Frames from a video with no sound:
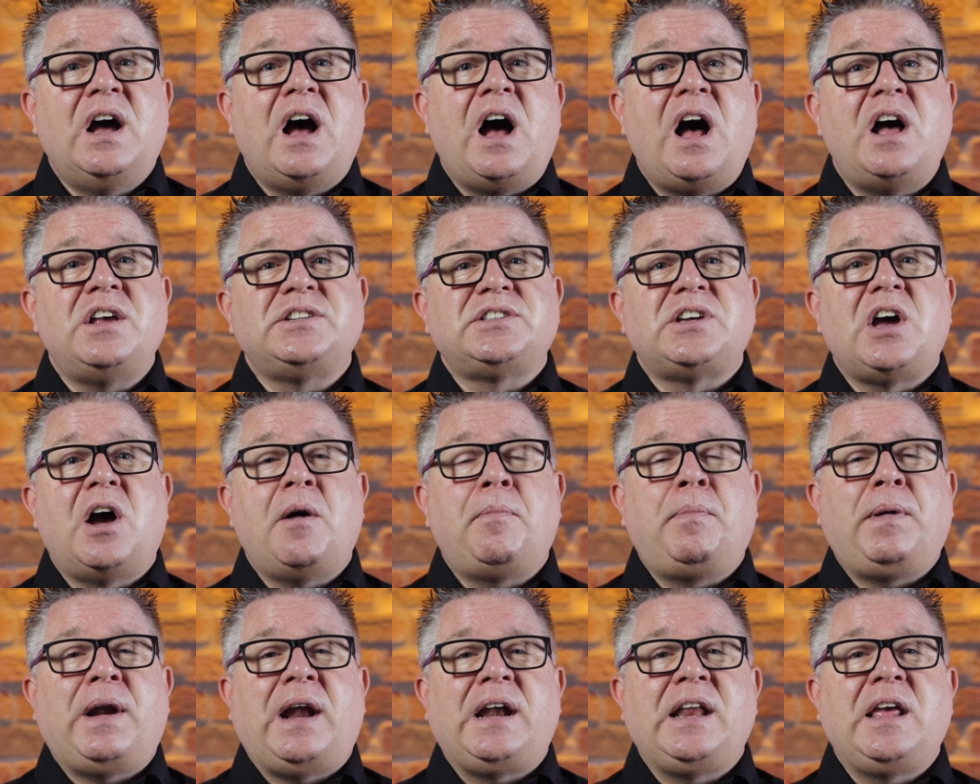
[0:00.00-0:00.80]
Ask
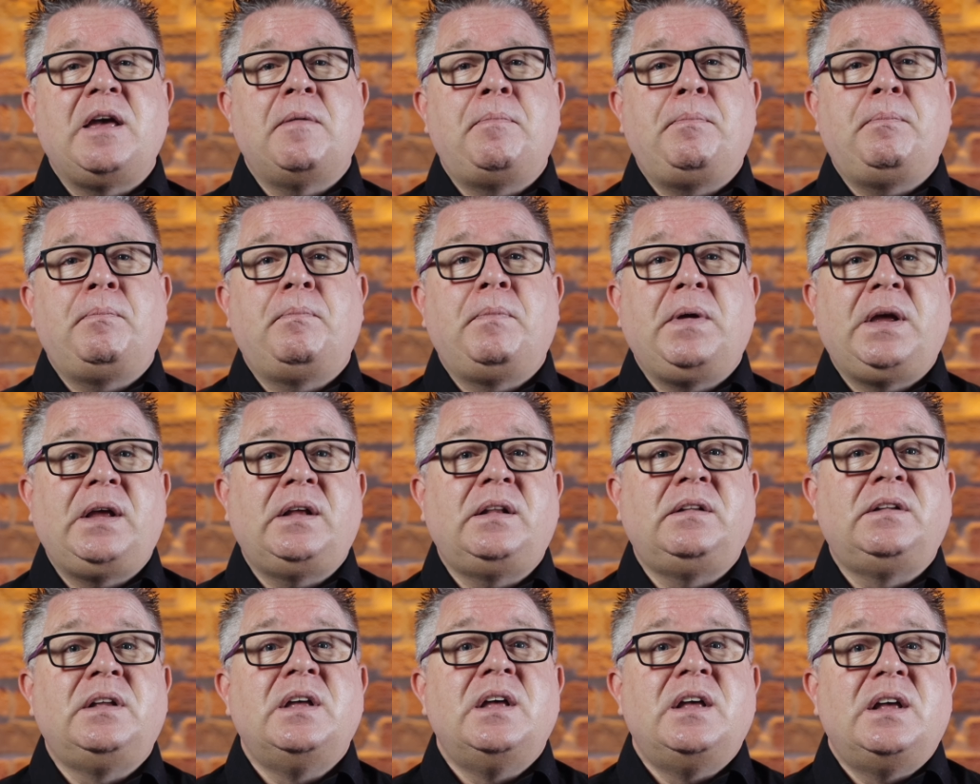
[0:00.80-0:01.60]
our planning
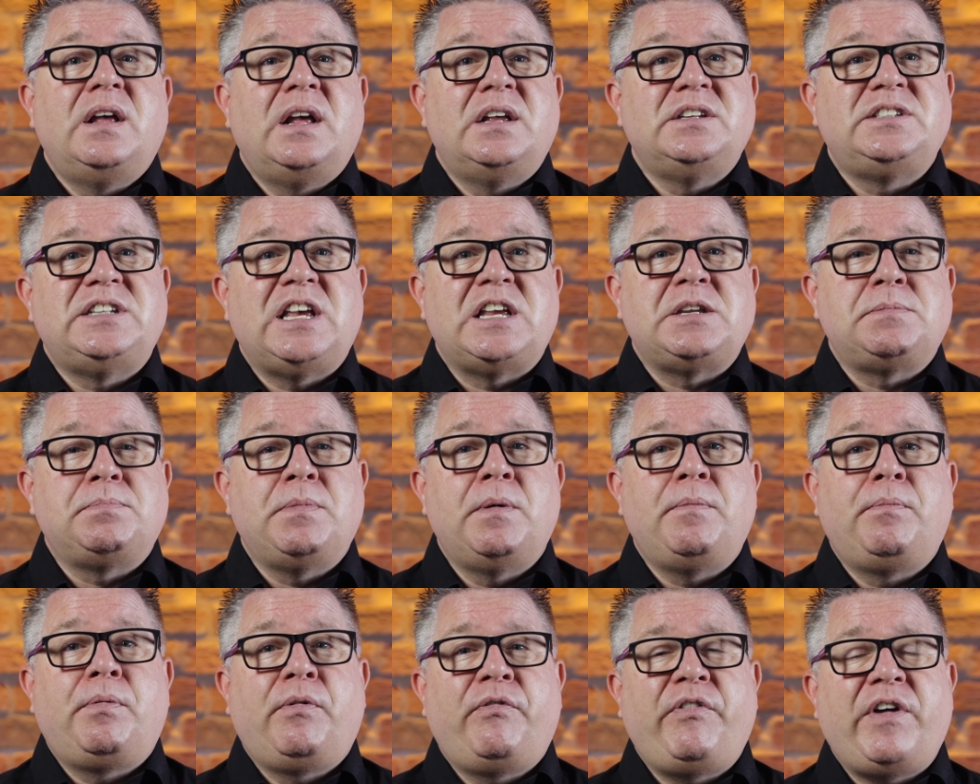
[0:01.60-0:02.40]
appeal
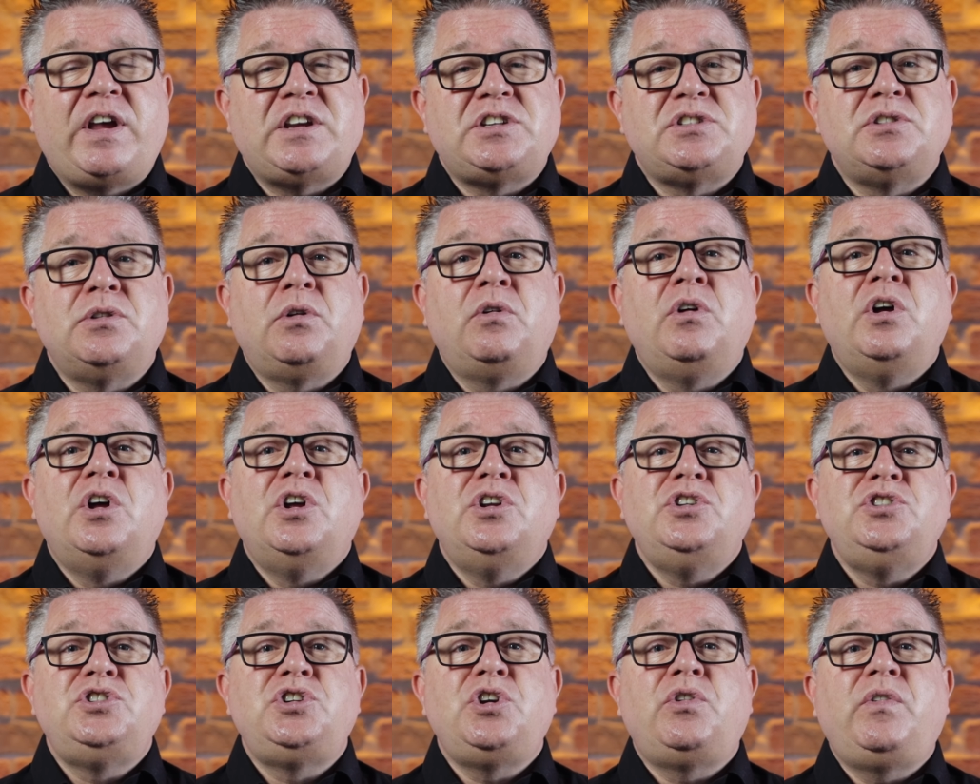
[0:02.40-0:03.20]
assessment professional
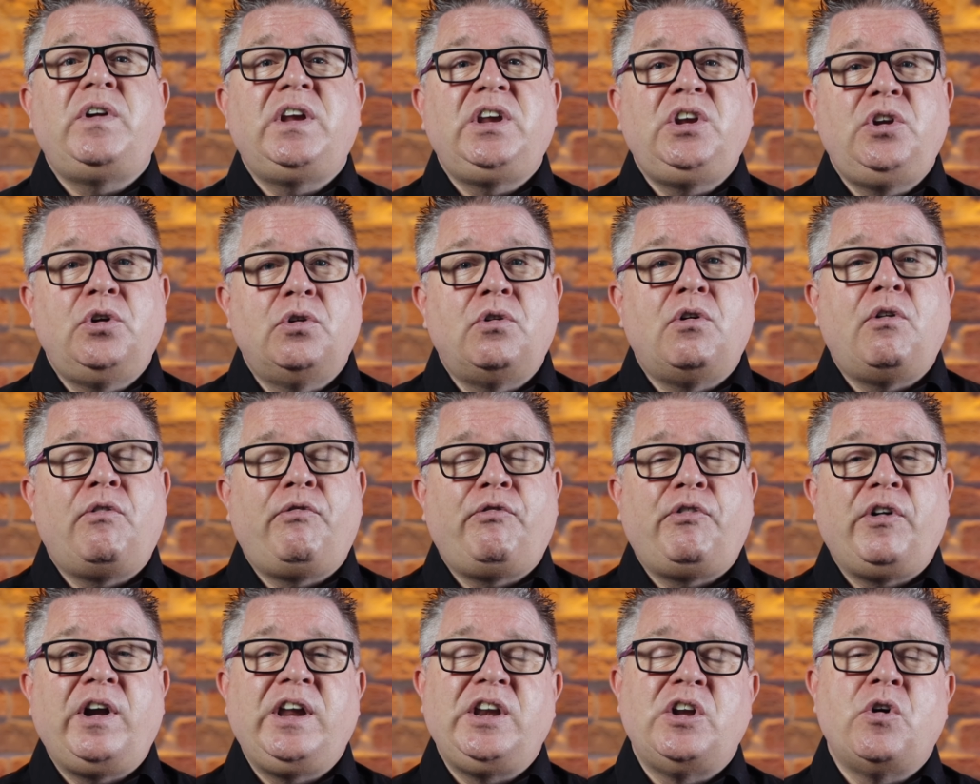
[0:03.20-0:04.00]
during your
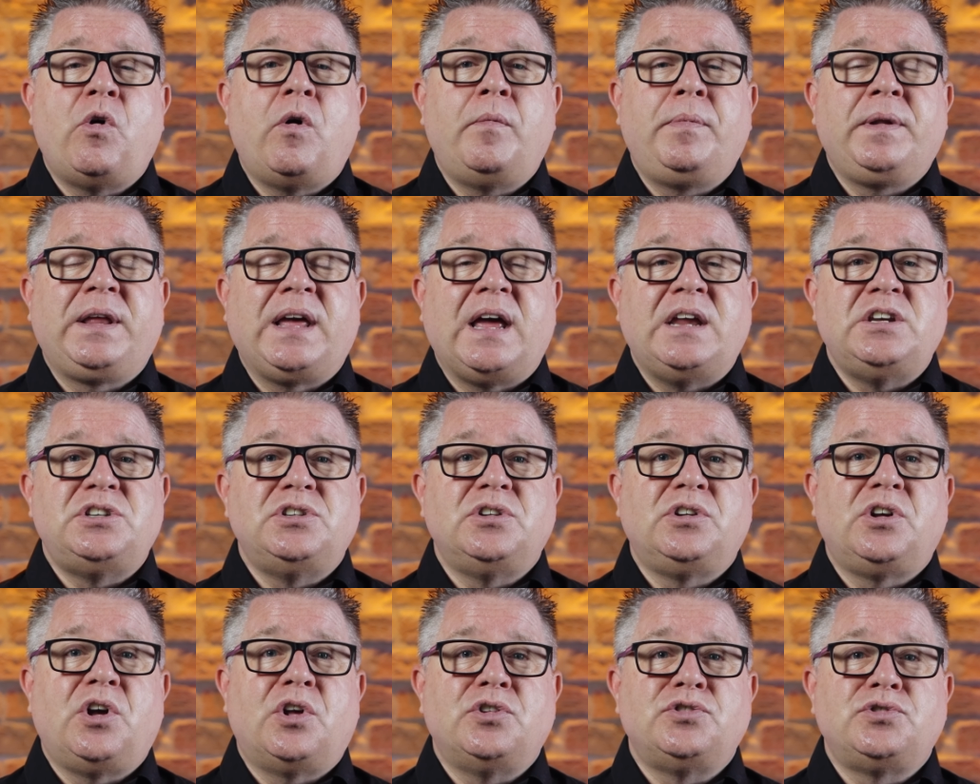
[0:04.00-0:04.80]
free no
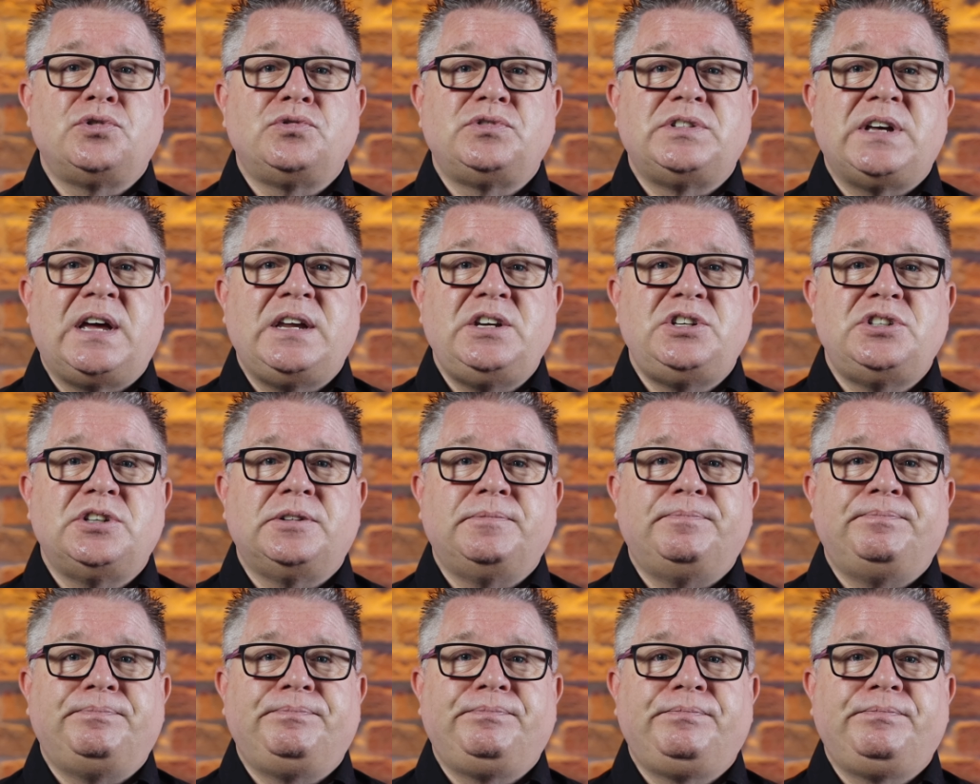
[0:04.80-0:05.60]
obligation consultation.